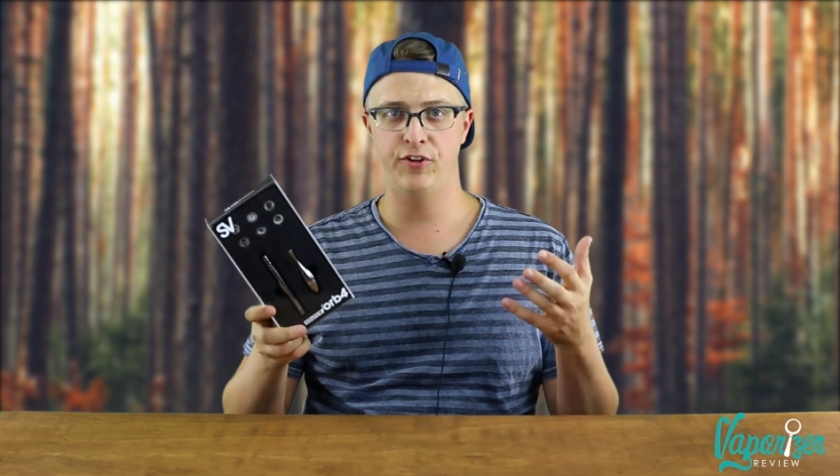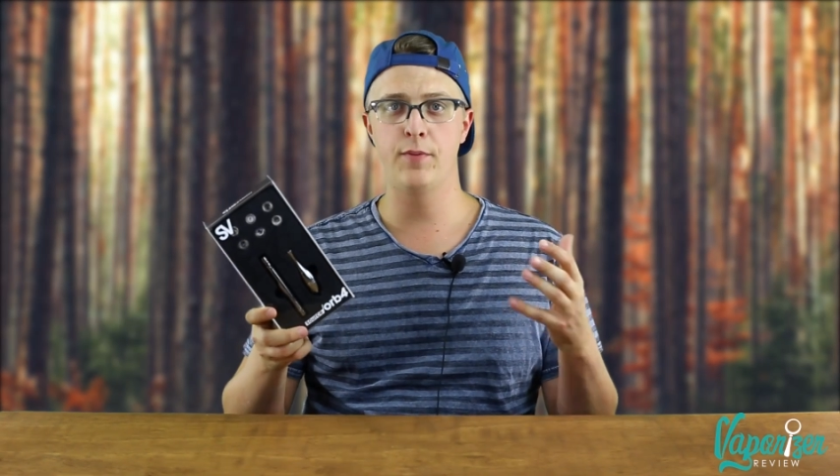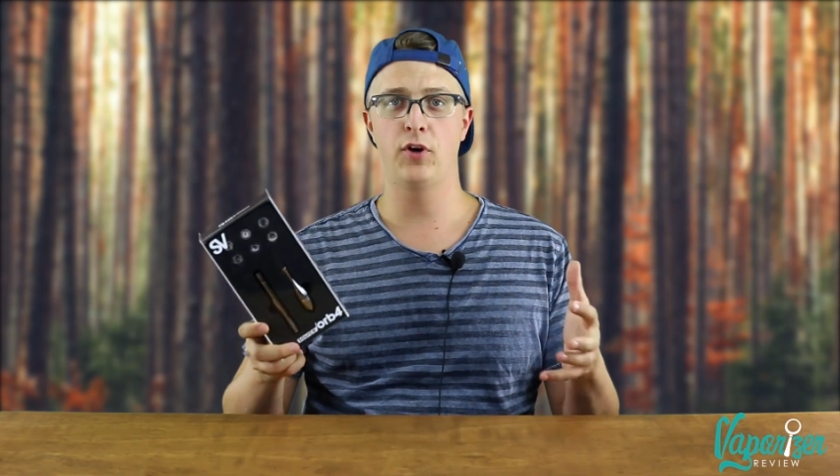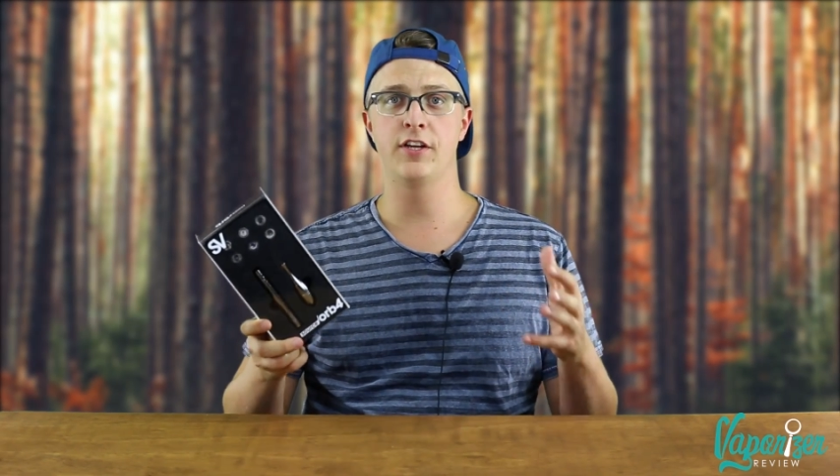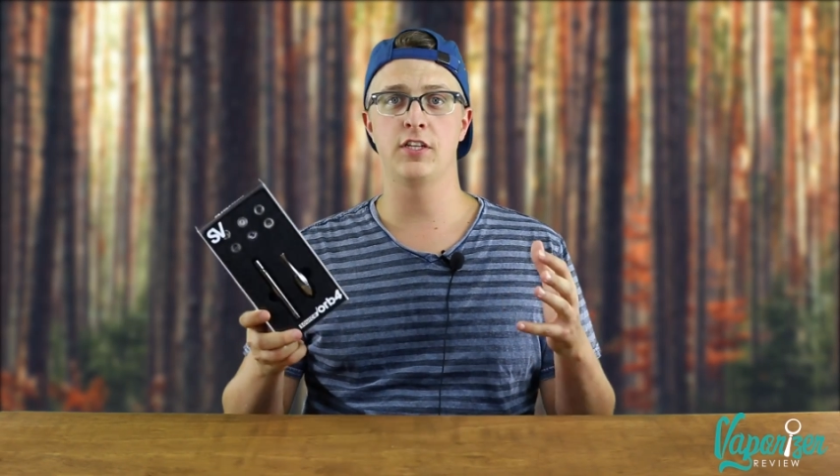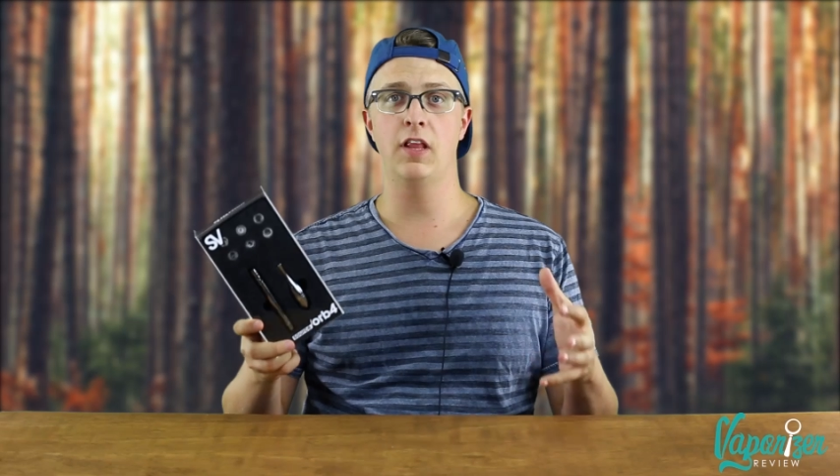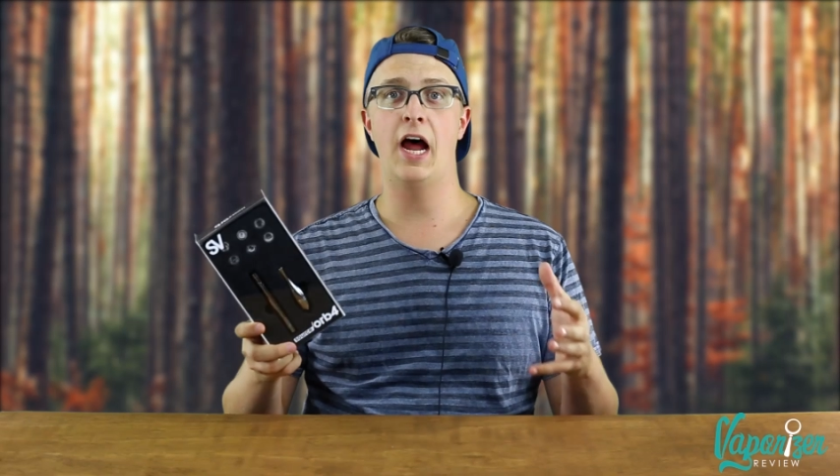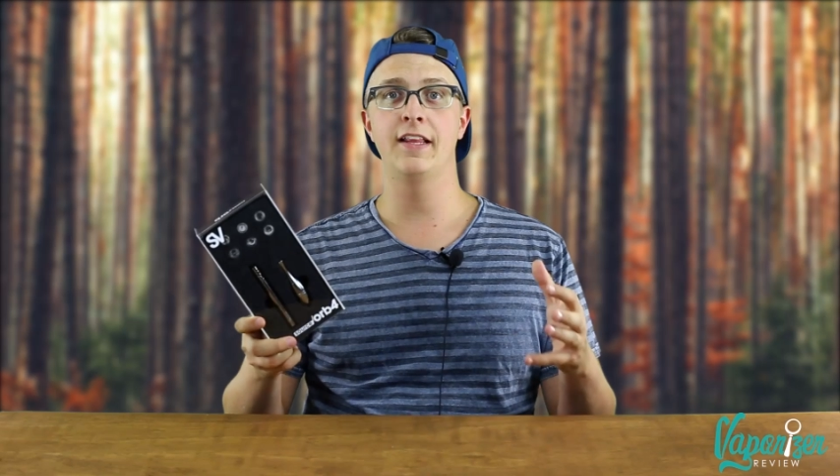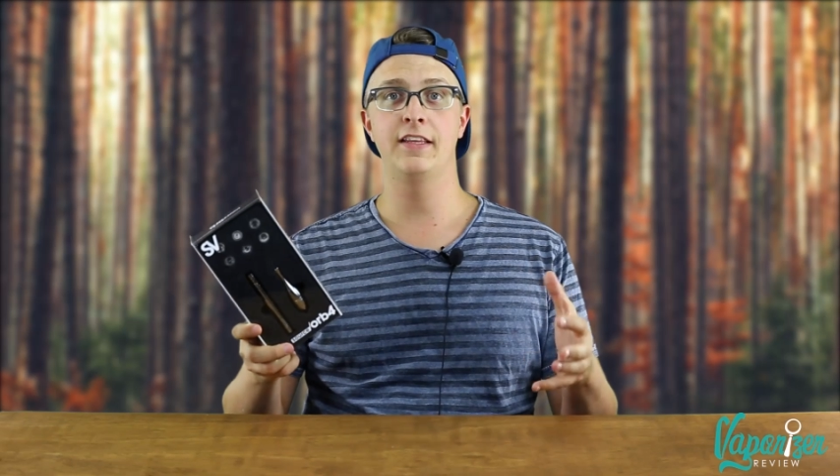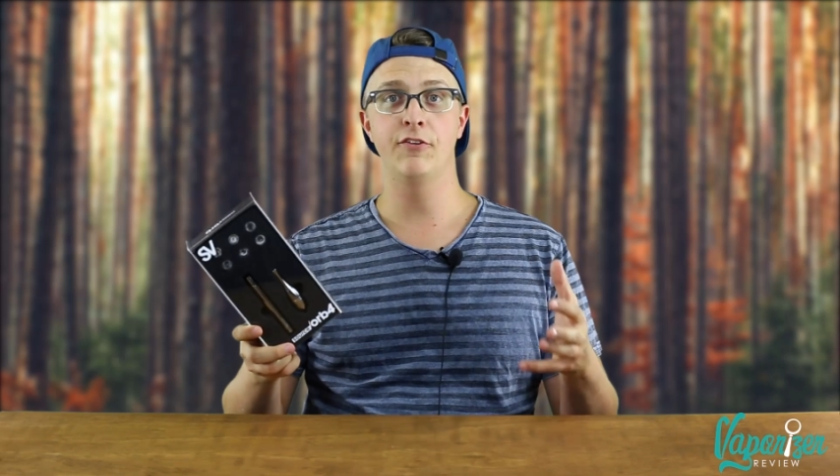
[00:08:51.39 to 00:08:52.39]
vaporize a
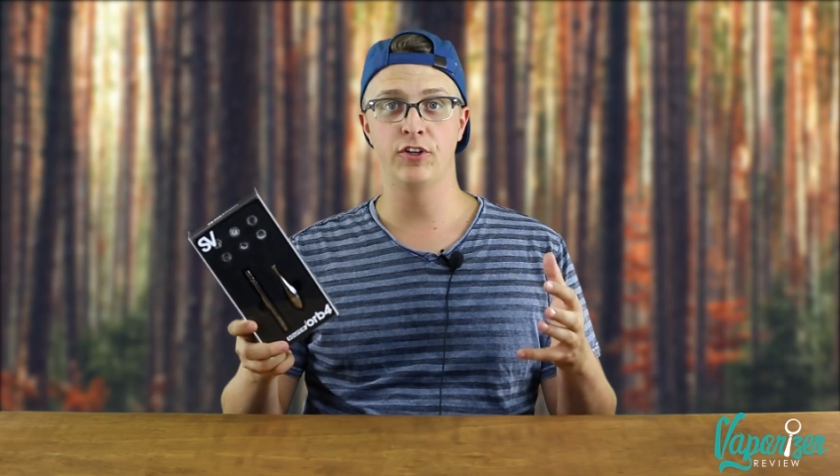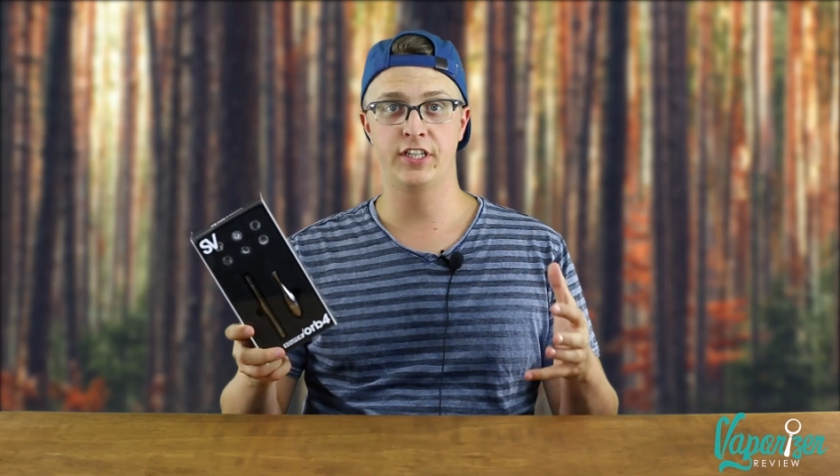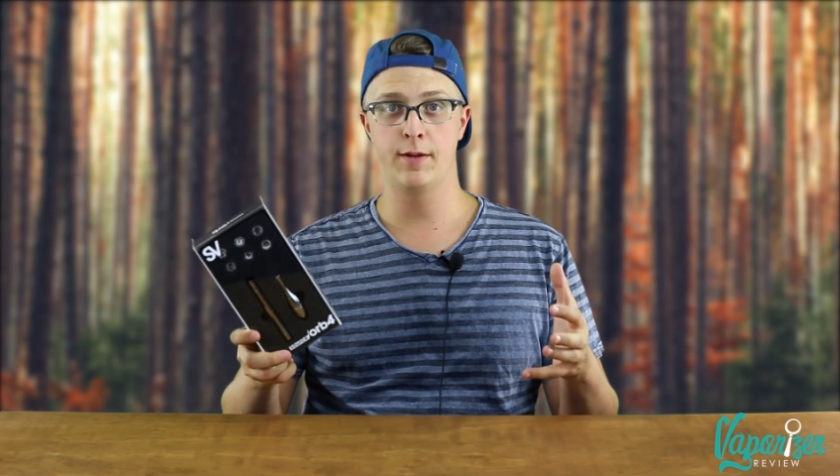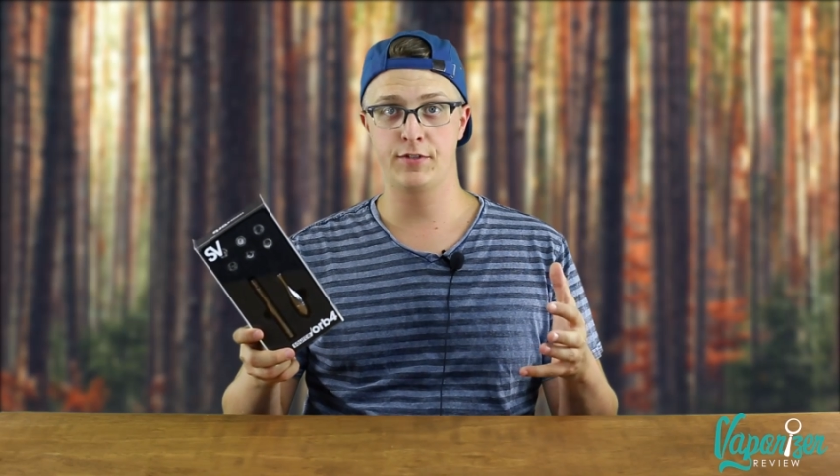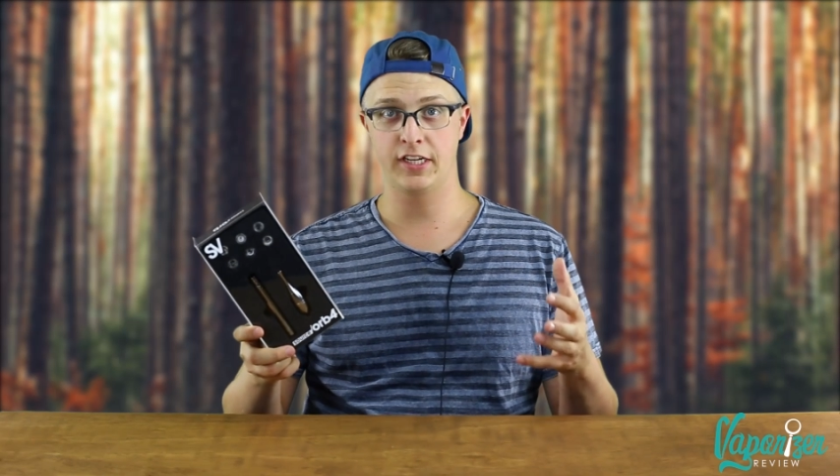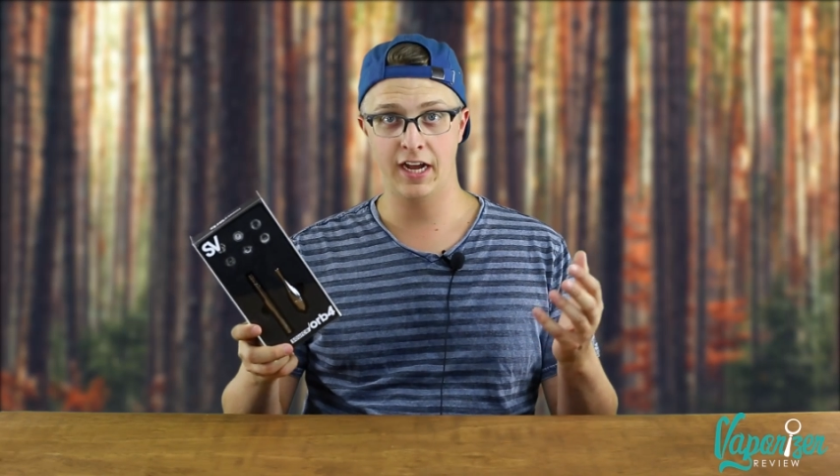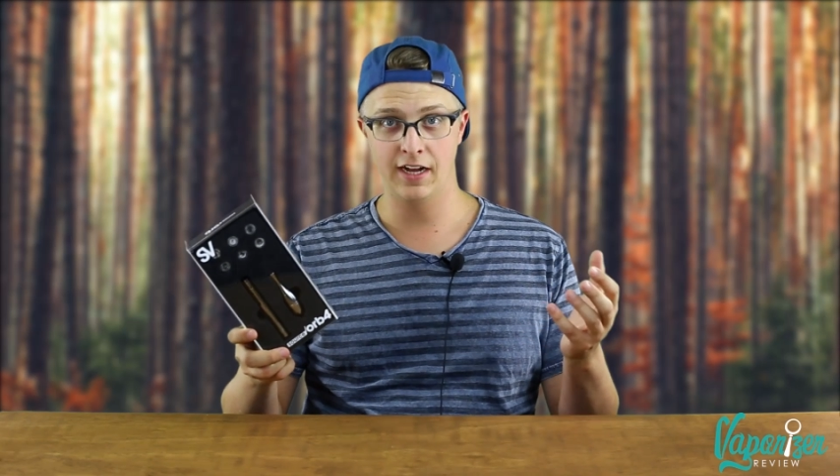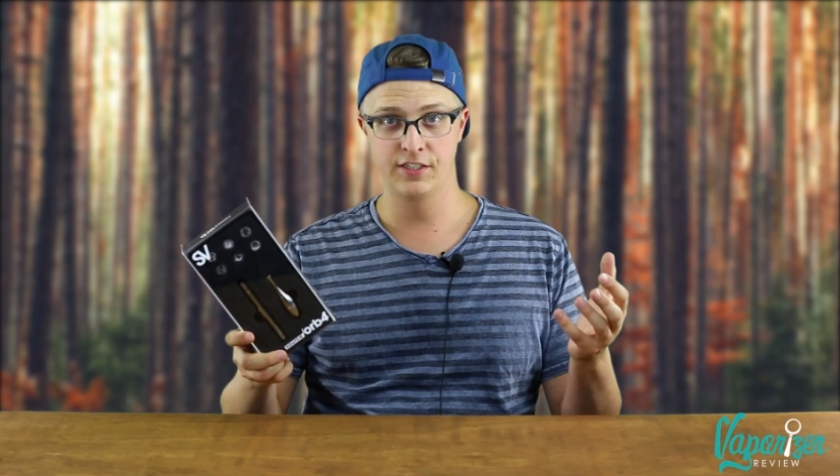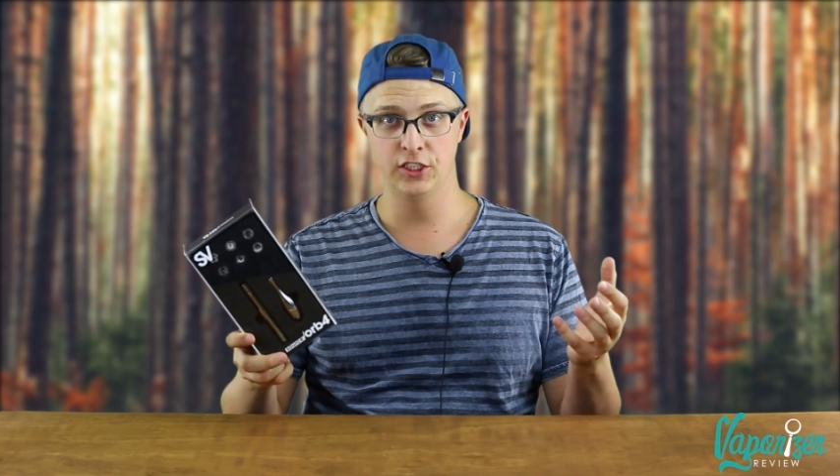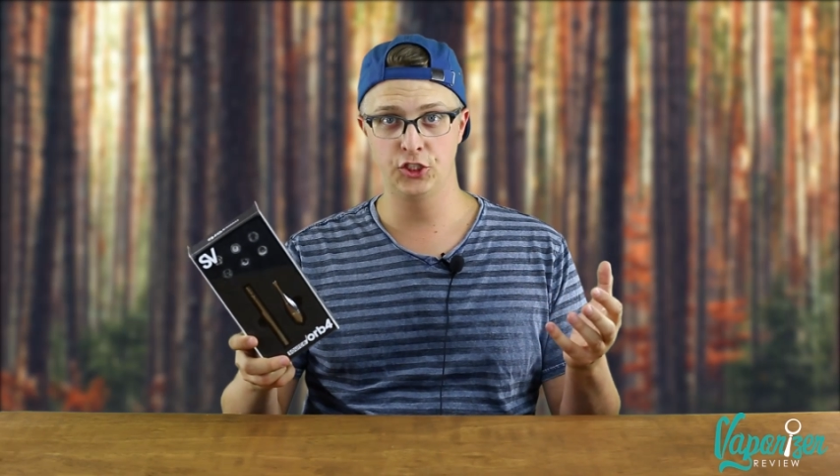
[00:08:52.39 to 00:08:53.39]
lot of different types of
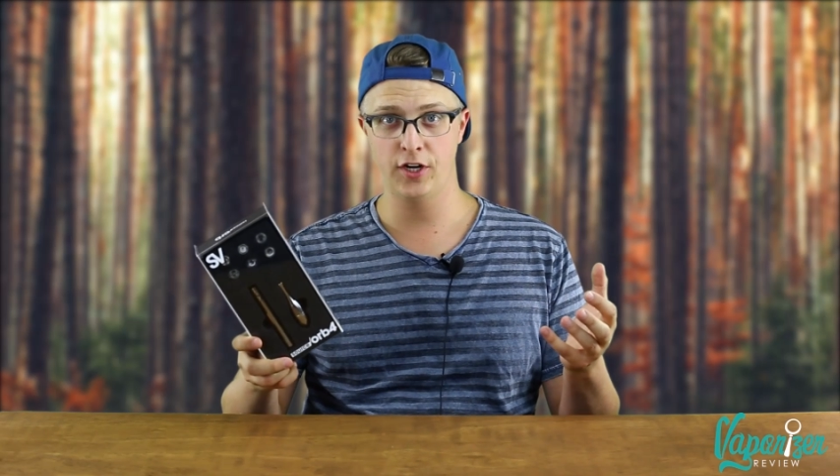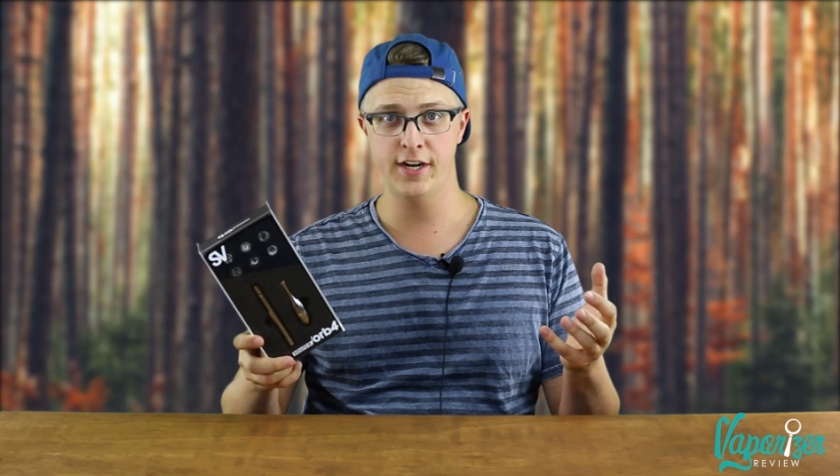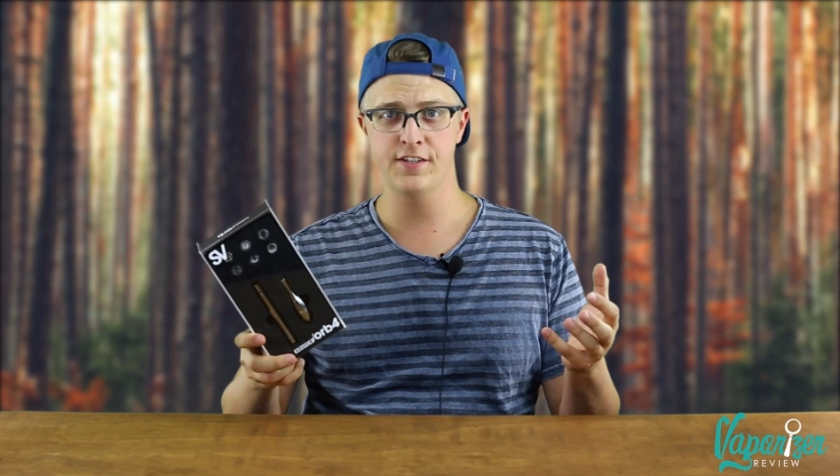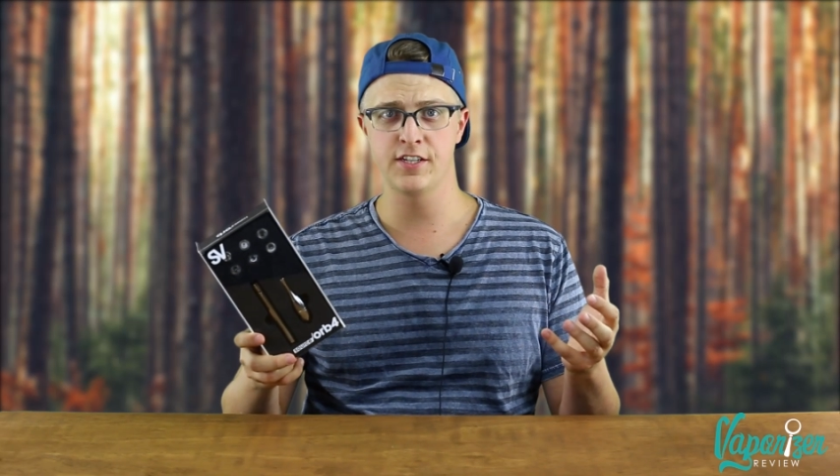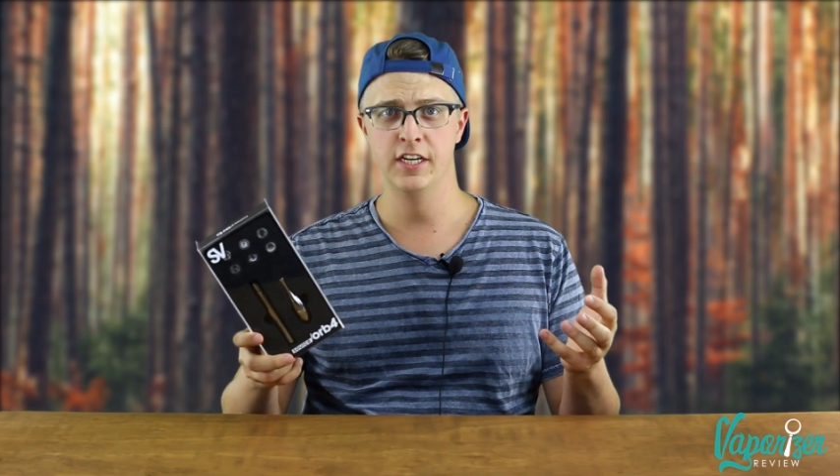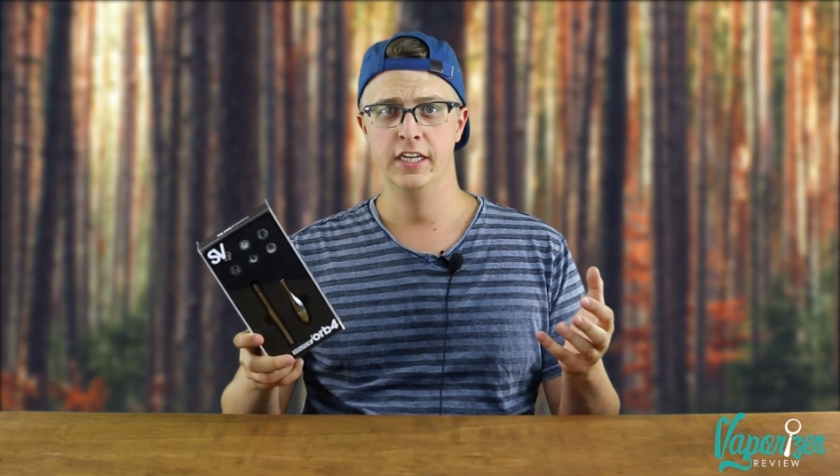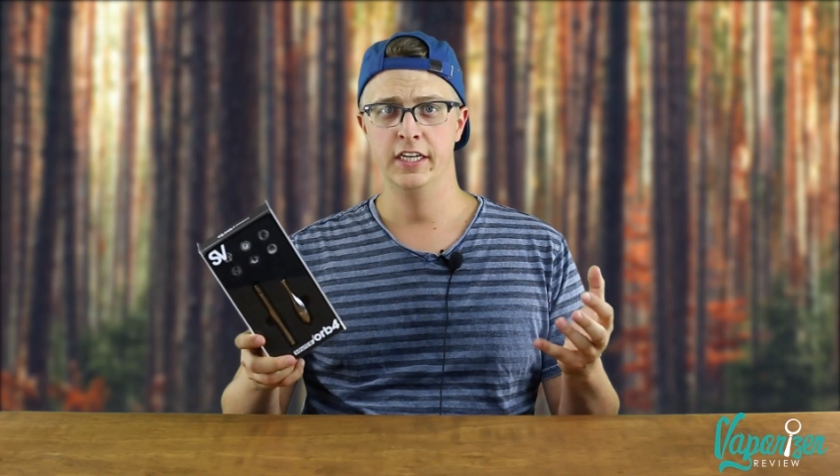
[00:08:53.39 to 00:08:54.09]
concentrates.